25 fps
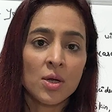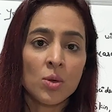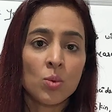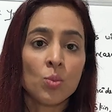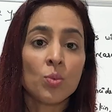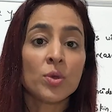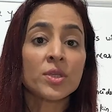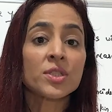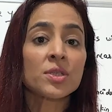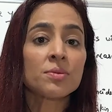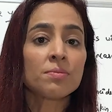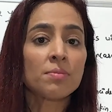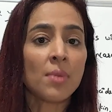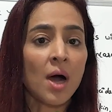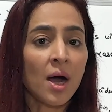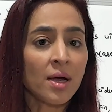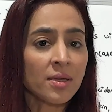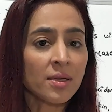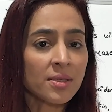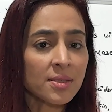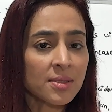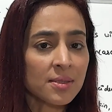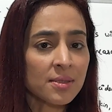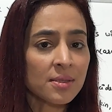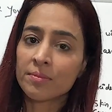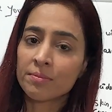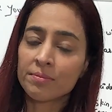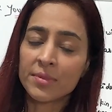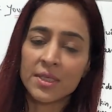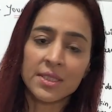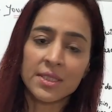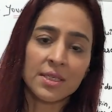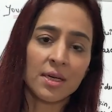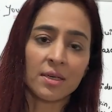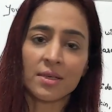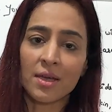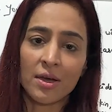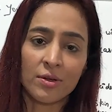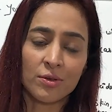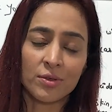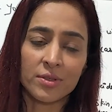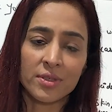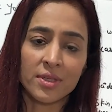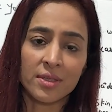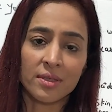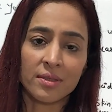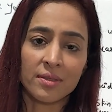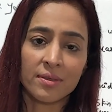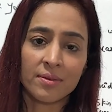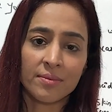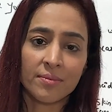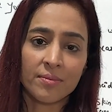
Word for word: which masks beta carotene.